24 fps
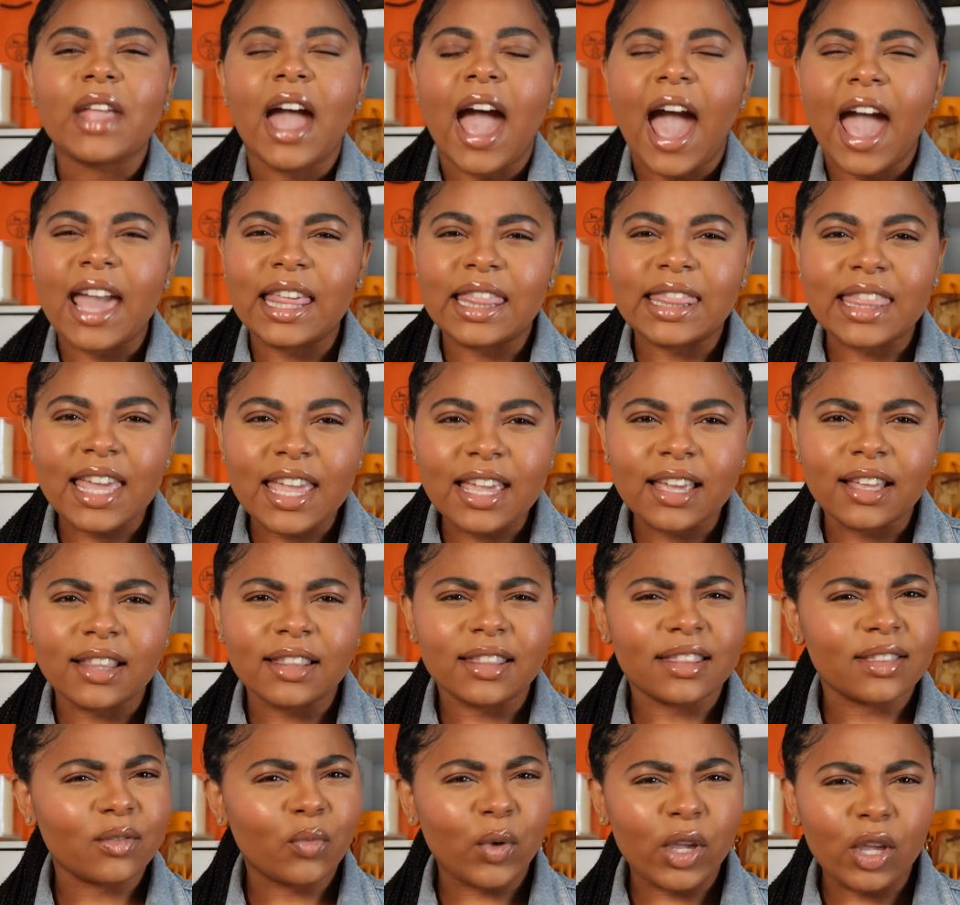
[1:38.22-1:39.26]
I think
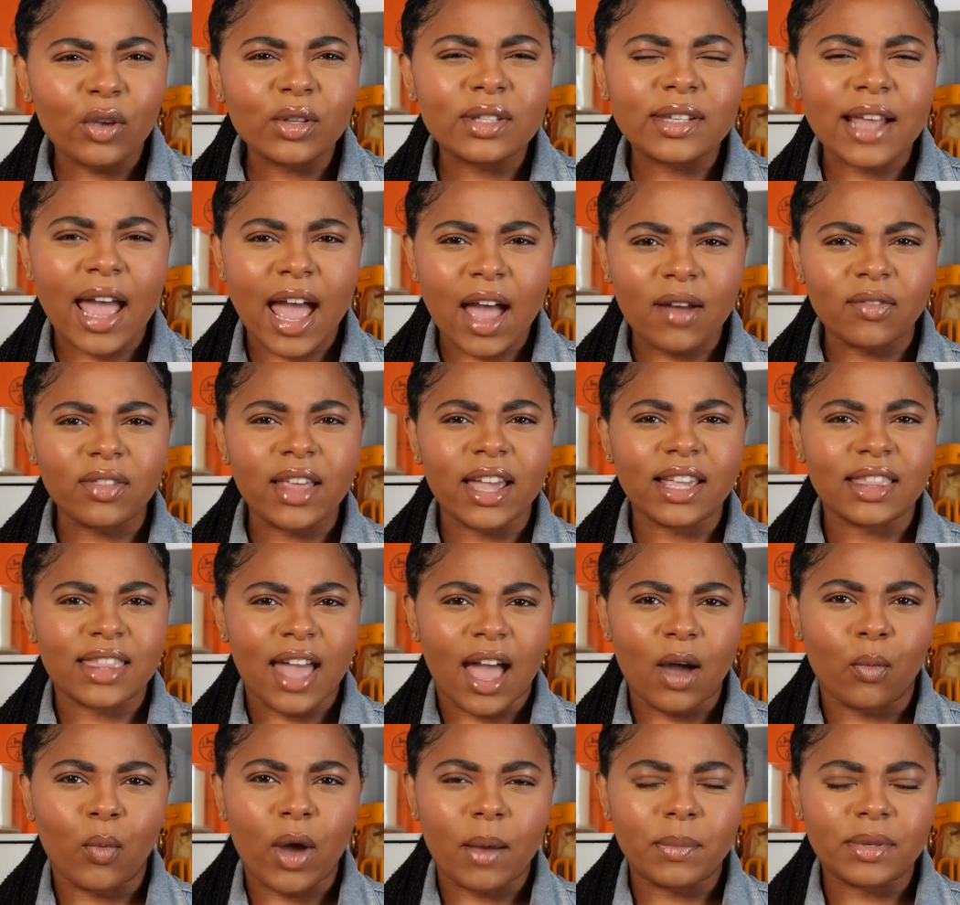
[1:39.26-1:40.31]
we used to have like
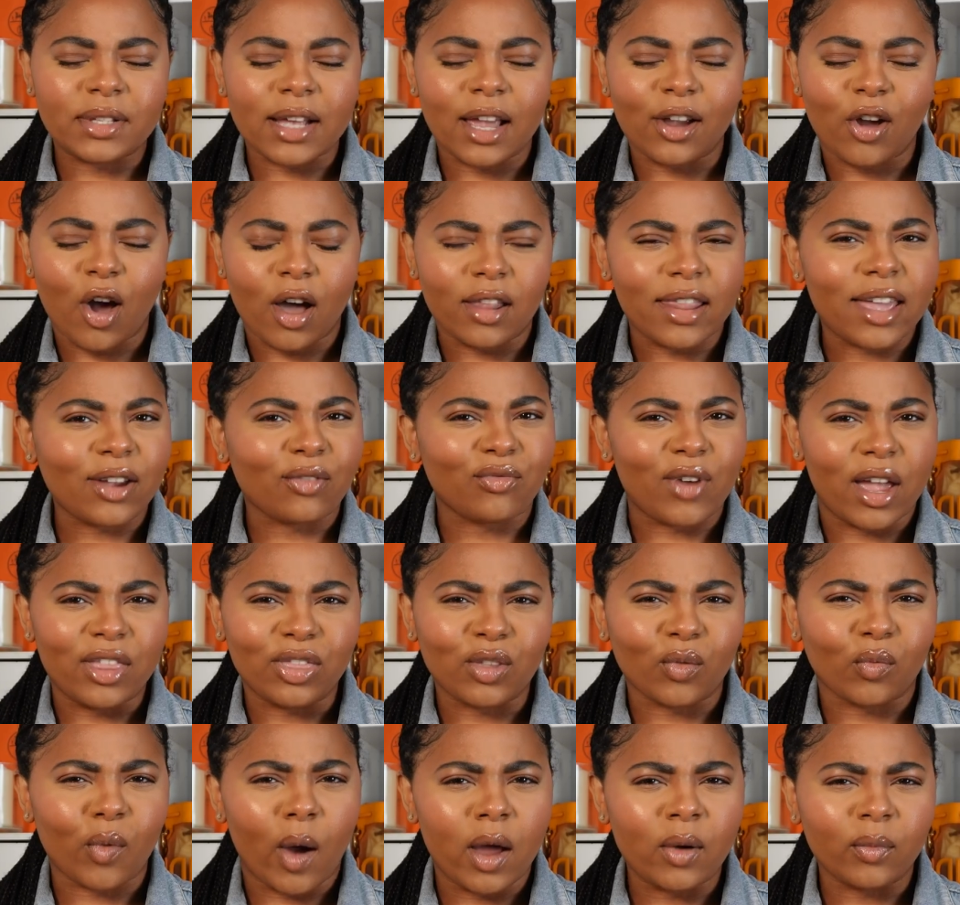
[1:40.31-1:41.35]
that website called like Rent
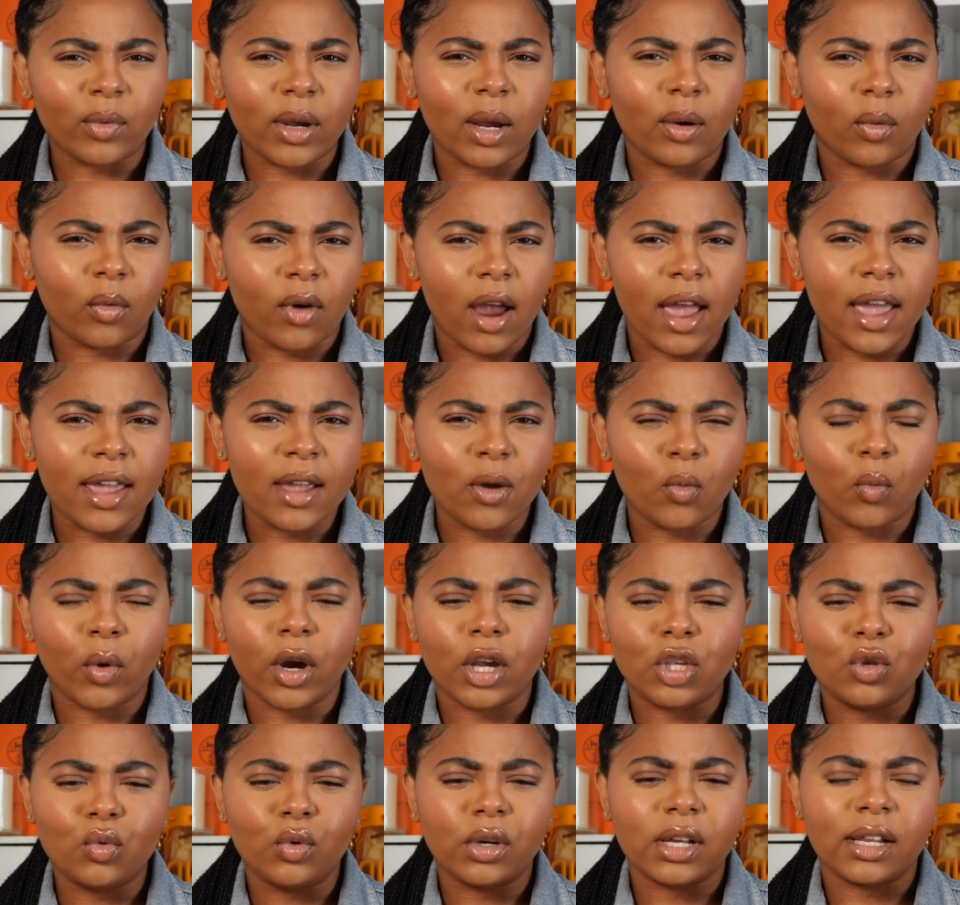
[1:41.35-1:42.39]
the Runway, right? Where
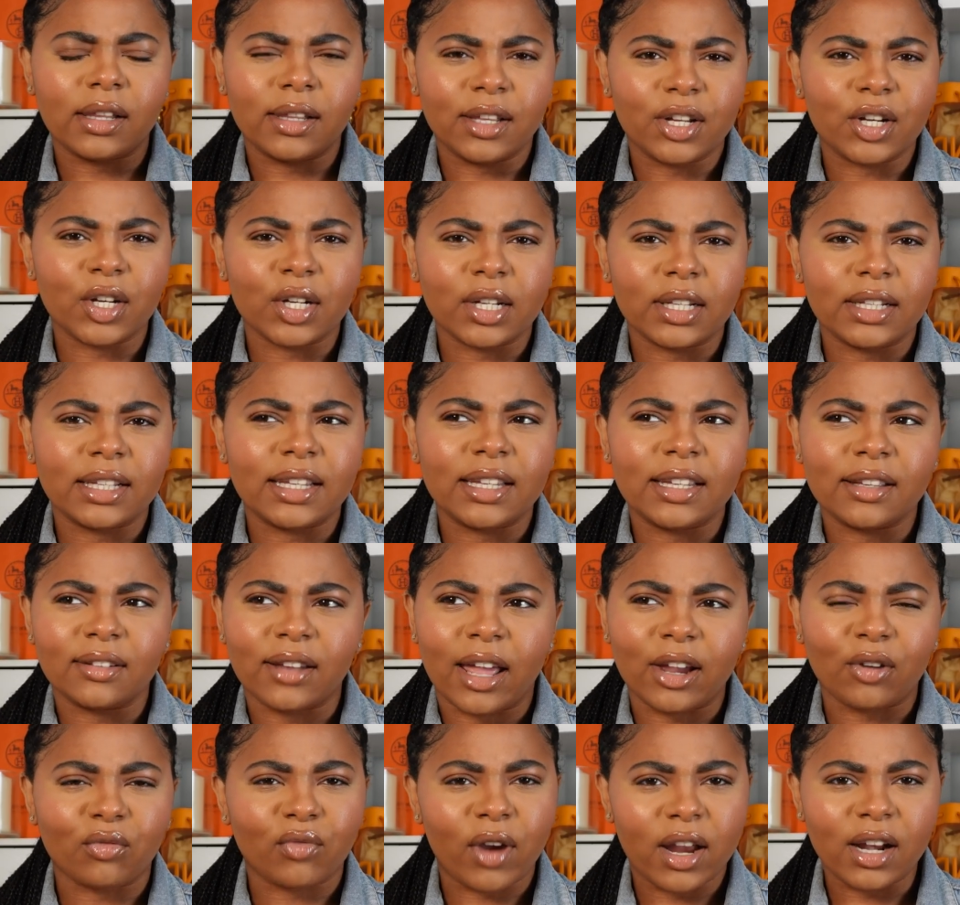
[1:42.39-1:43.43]
you could literally
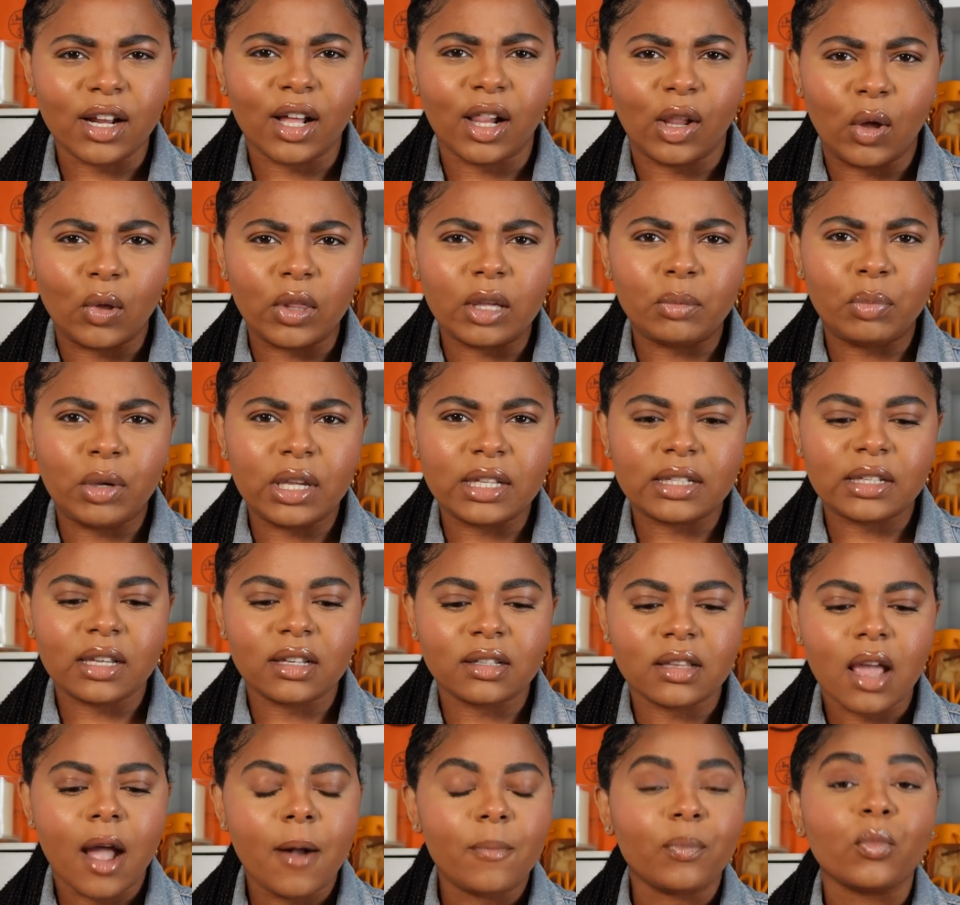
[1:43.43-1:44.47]
like rent clothing
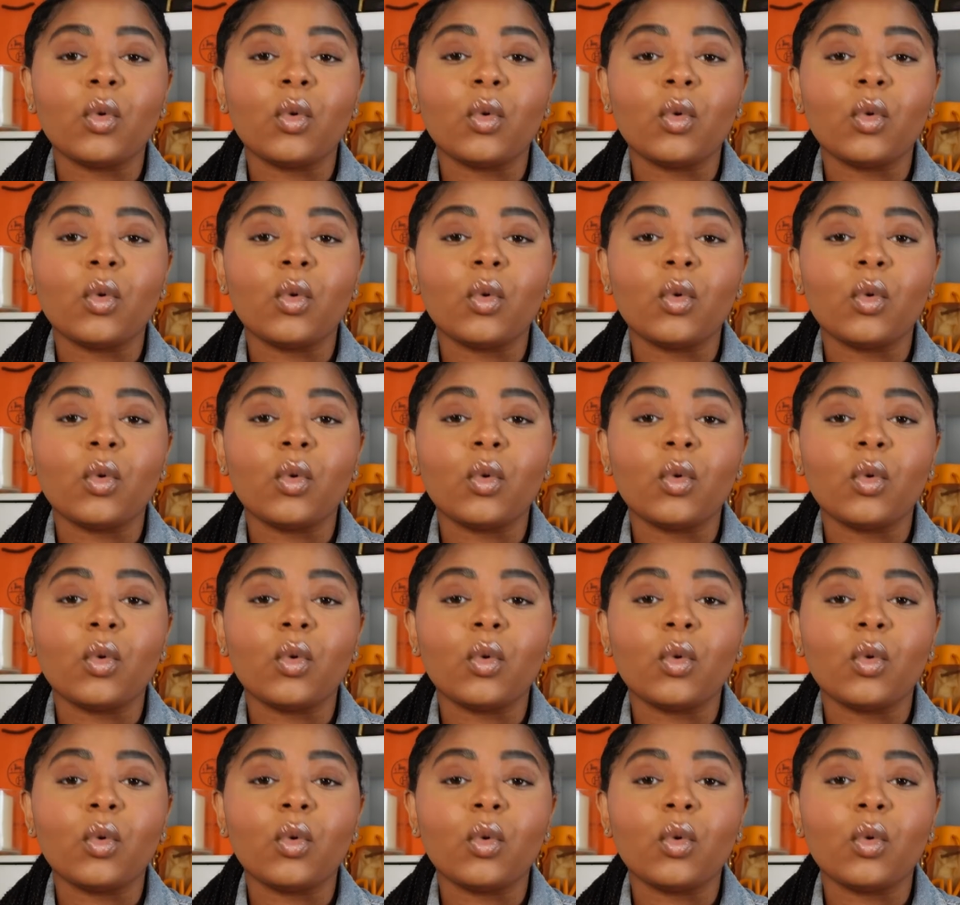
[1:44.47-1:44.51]
pieces.